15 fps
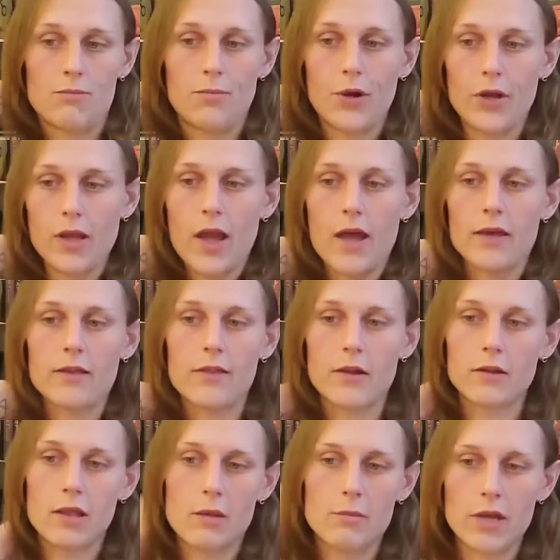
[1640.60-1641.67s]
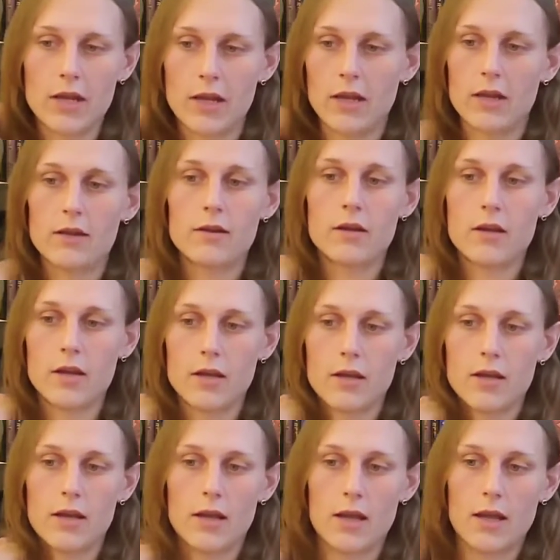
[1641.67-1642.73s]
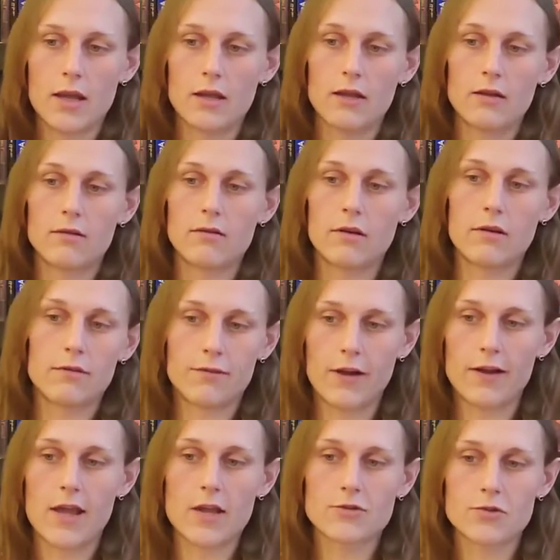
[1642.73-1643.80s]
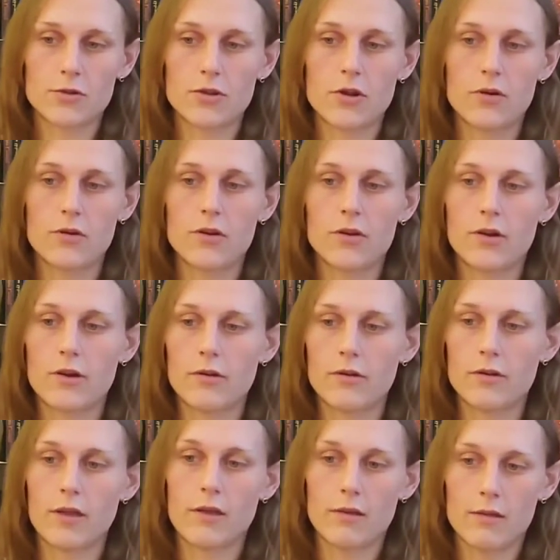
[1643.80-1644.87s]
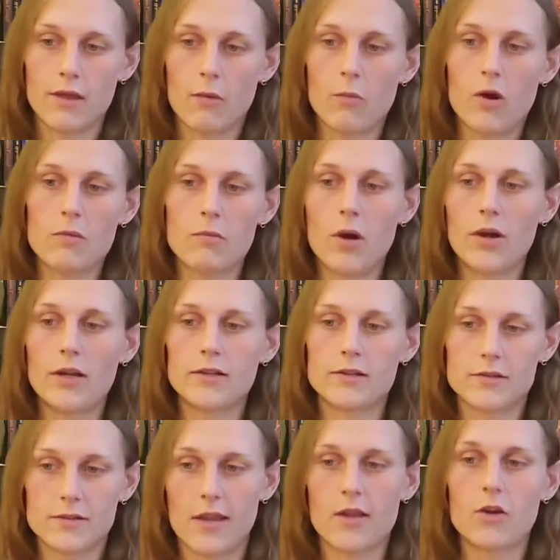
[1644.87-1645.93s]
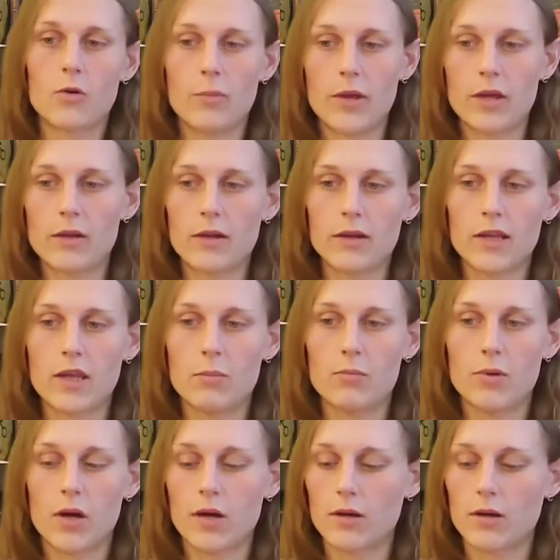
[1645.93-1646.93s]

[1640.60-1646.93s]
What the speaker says: But yeah, they're limited in a financial note. You know, they want money to stay open and keep